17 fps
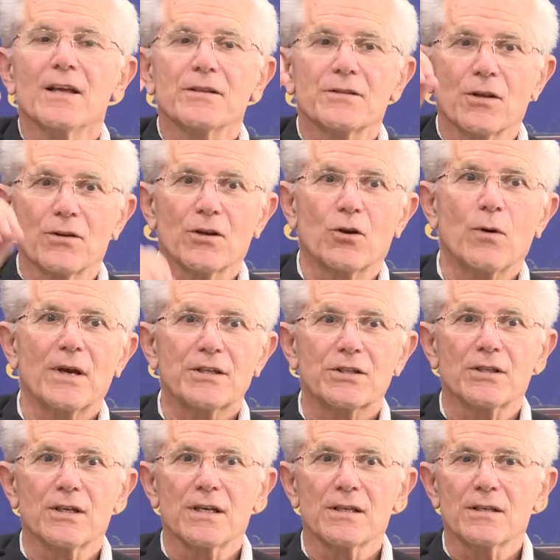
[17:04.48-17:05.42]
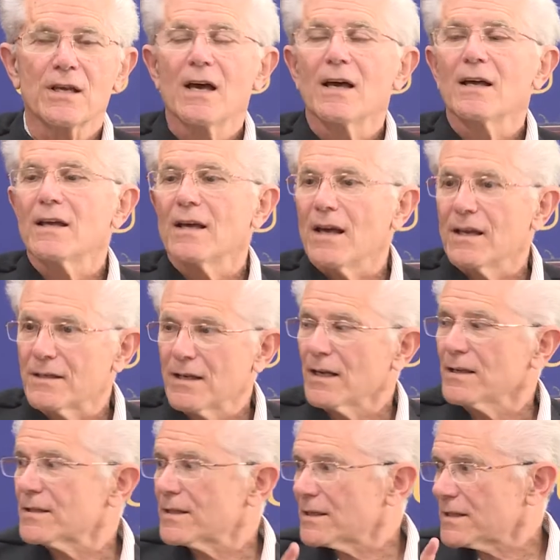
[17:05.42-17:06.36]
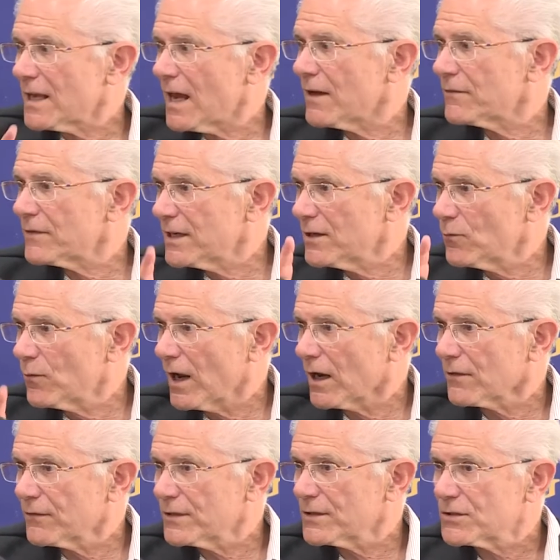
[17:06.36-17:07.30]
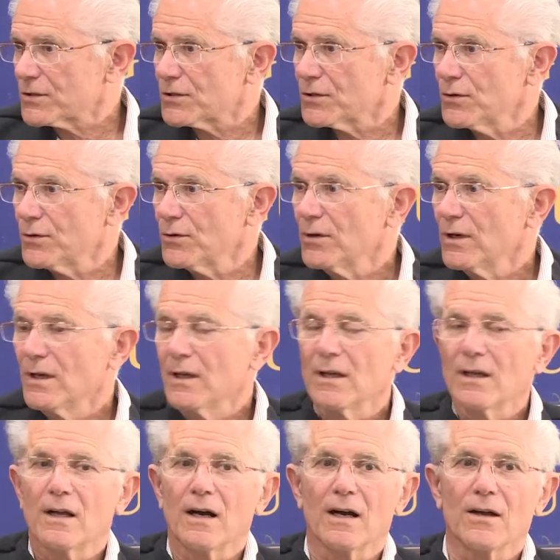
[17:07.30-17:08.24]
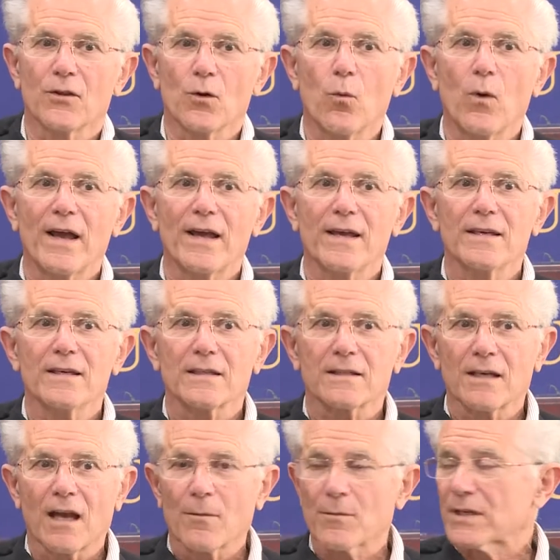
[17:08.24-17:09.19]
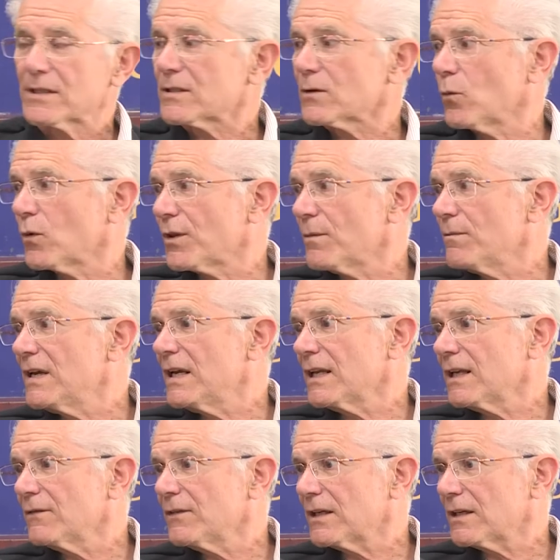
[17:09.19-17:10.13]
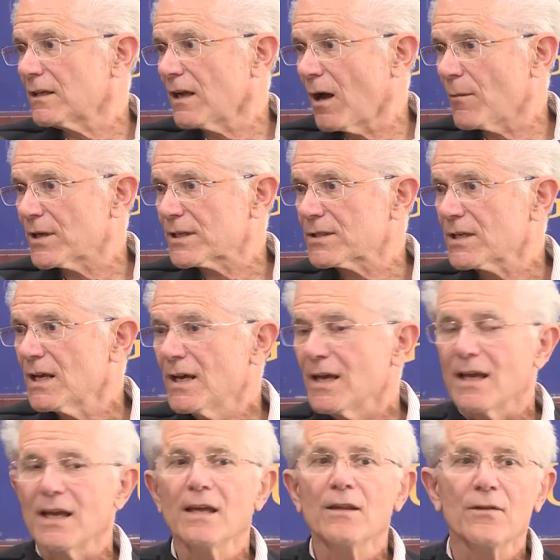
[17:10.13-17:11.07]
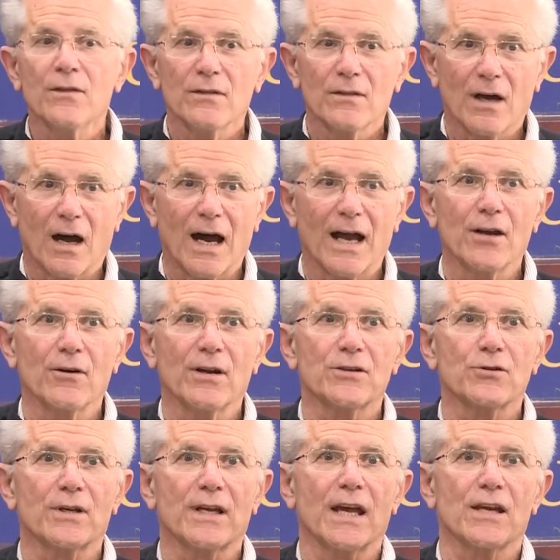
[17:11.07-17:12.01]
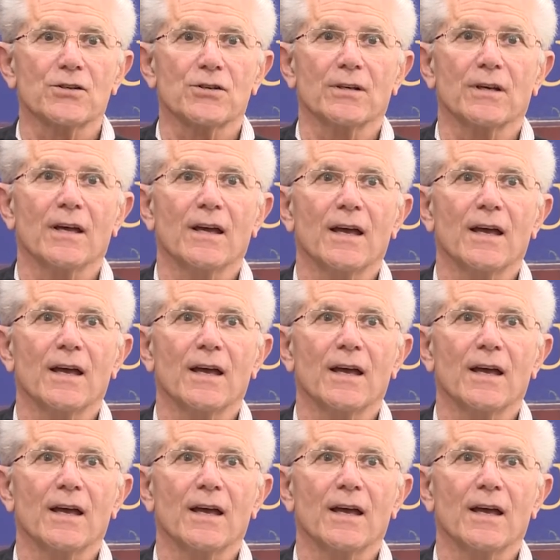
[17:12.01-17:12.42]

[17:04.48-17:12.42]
So the question is, does this have any relevance to the way economics, or the meaning of economics in higher education?